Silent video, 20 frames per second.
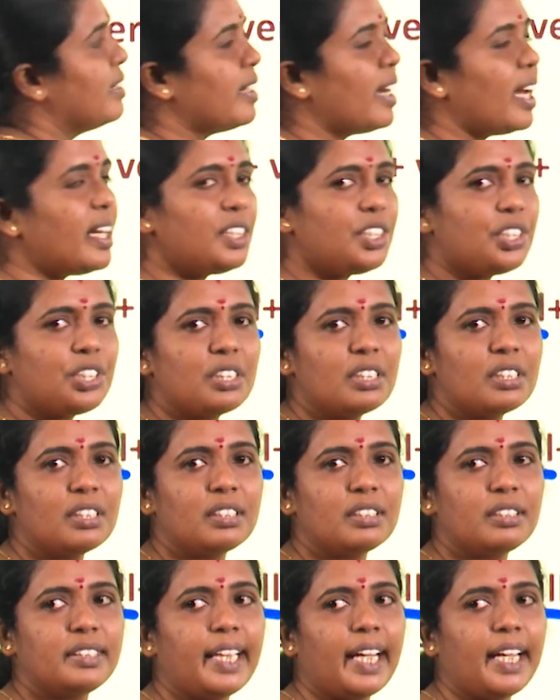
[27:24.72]
Right.
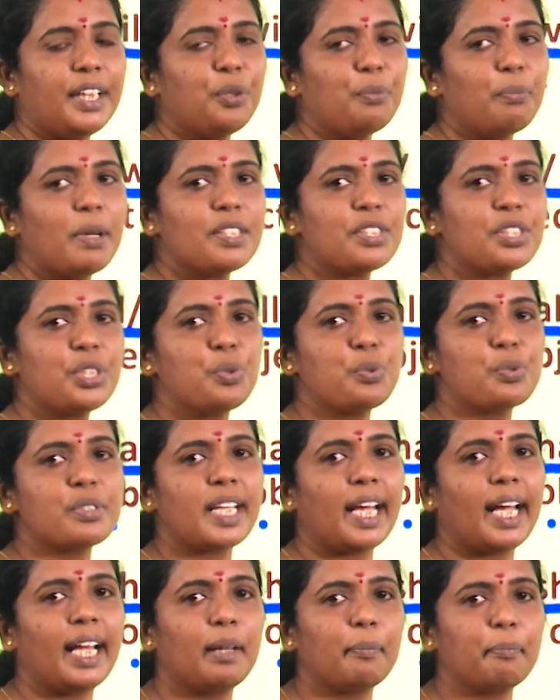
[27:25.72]
Then you must use
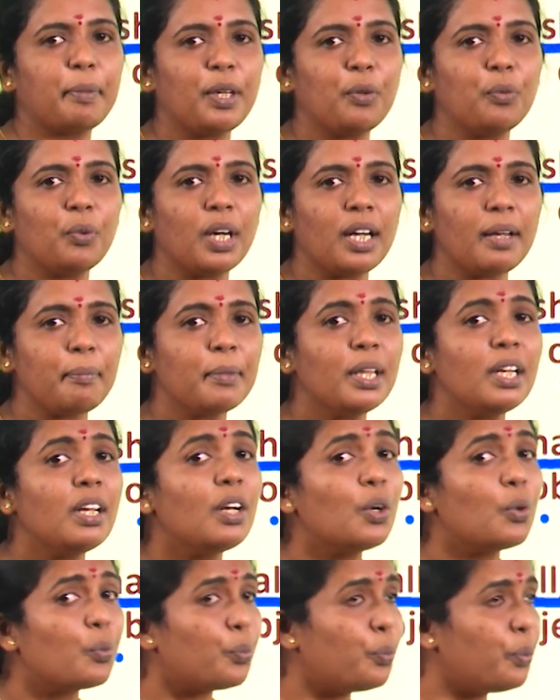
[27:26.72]
the helping verb
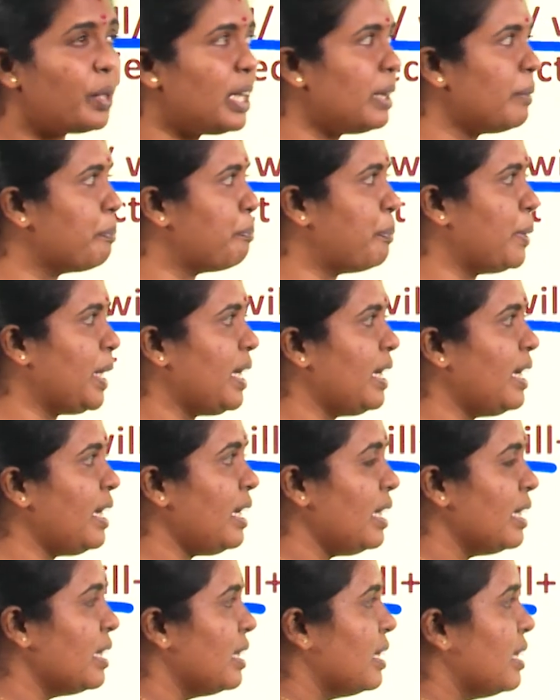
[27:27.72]
will
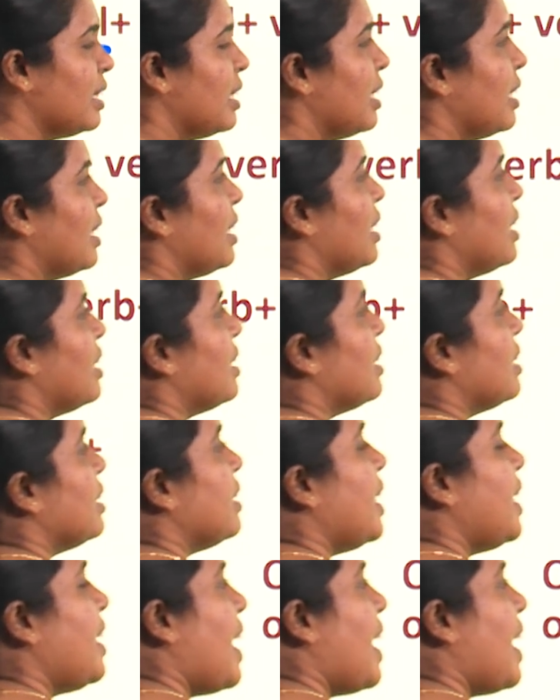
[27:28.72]
be. Then